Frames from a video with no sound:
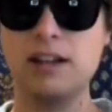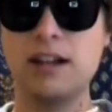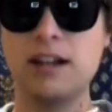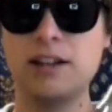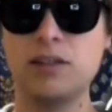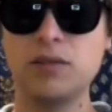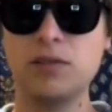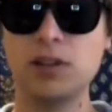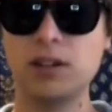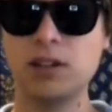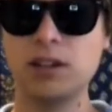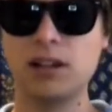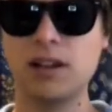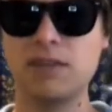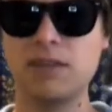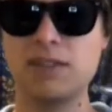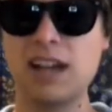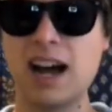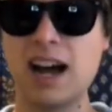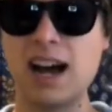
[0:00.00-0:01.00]
I just feel like a
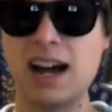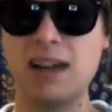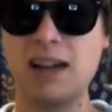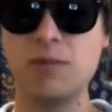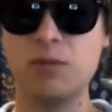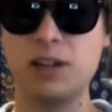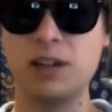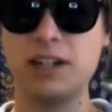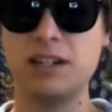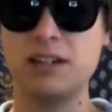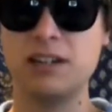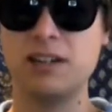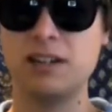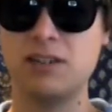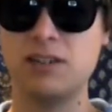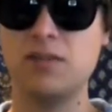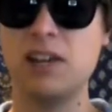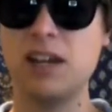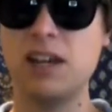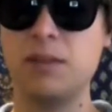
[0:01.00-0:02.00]
lot of time went into
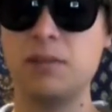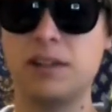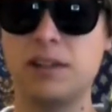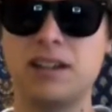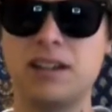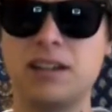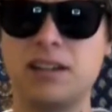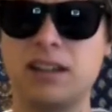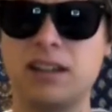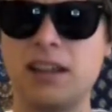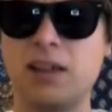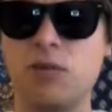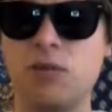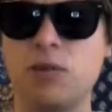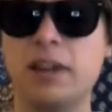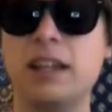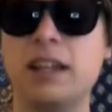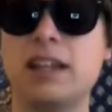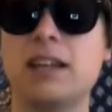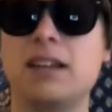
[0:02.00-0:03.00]
this vape. Like they
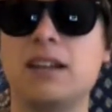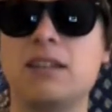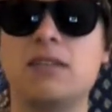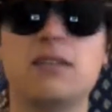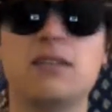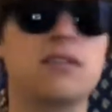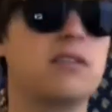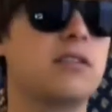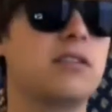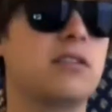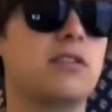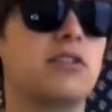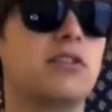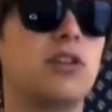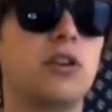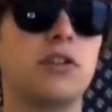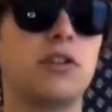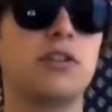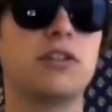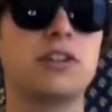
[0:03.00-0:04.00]
really
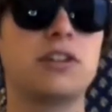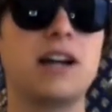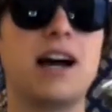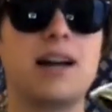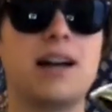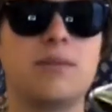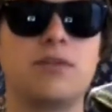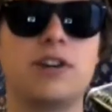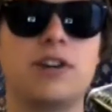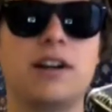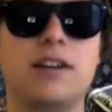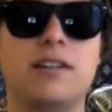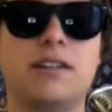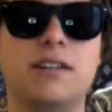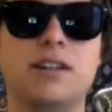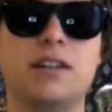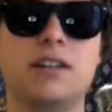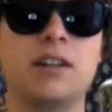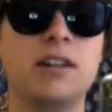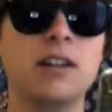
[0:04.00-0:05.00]
took their time trying
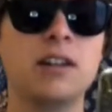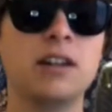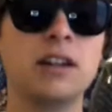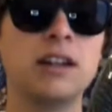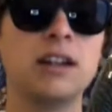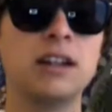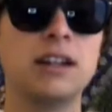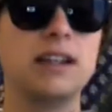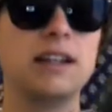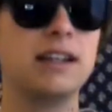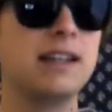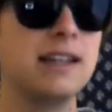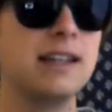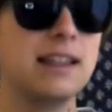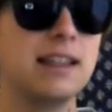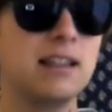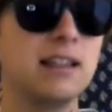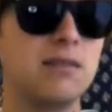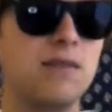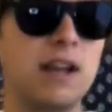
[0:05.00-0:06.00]
to
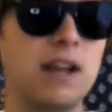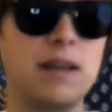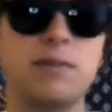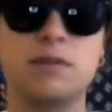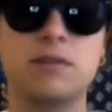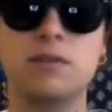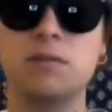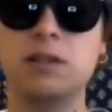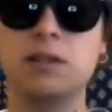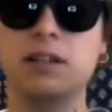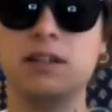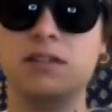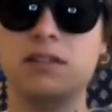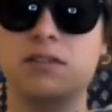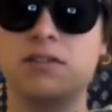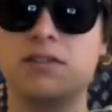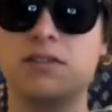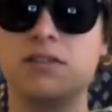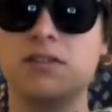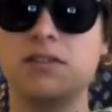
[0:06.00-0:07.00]
get this vape to be
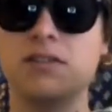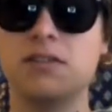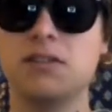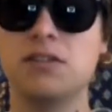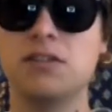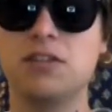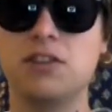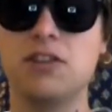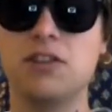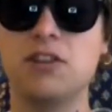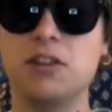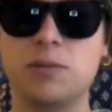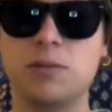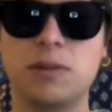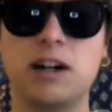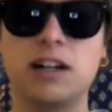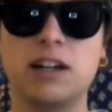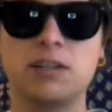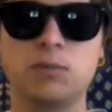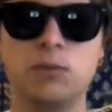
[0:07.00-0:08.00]
as good as
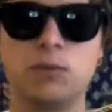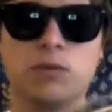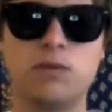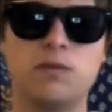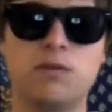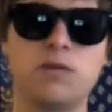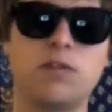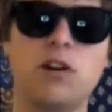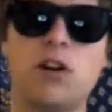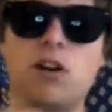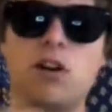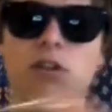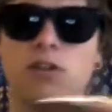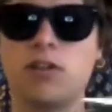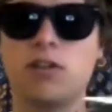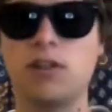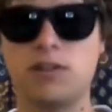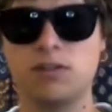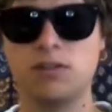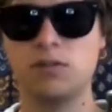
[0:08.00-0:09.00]
possible all
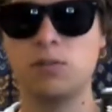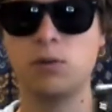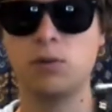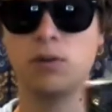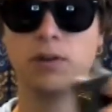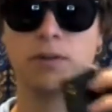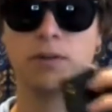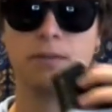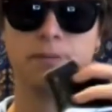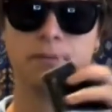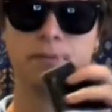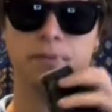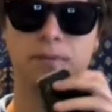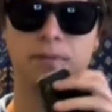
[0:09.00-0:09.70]
across the board.